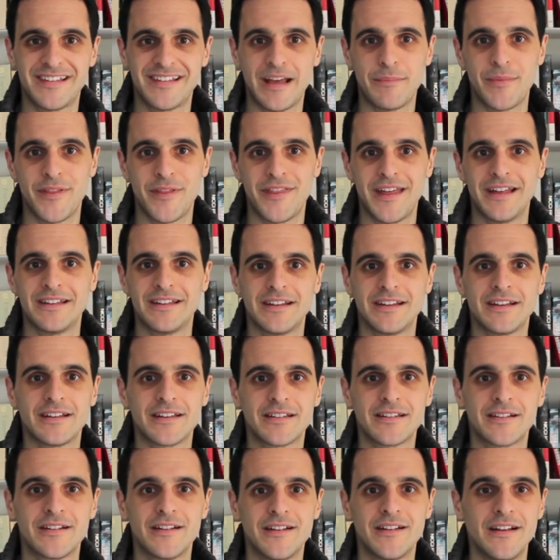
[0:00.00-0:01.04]

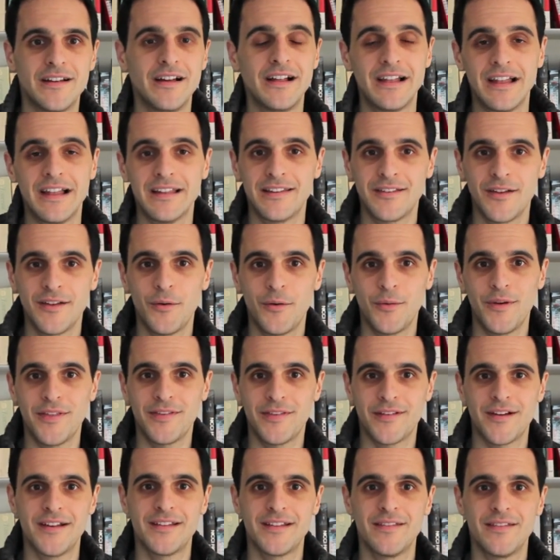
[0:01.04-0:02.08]
apathetics. Let's start with
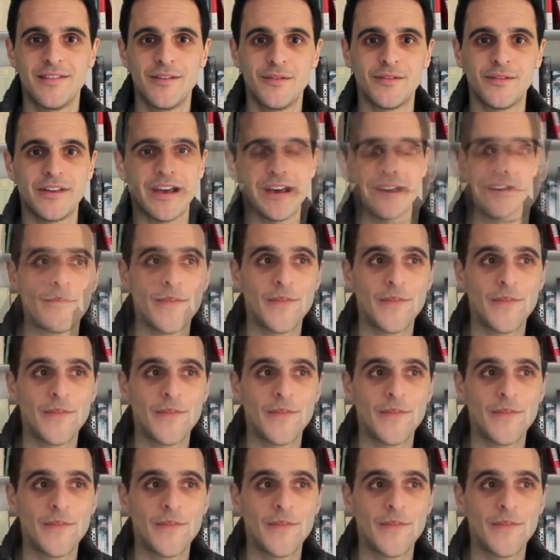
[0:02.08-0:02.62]
science enthusiasts.